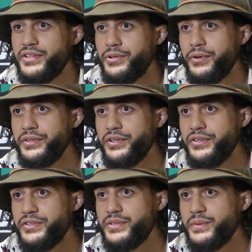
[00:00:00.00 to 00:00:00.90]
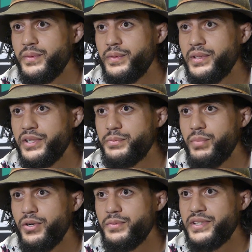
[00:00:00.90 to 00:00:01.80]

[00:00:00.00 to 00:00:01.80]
throwing those bombs.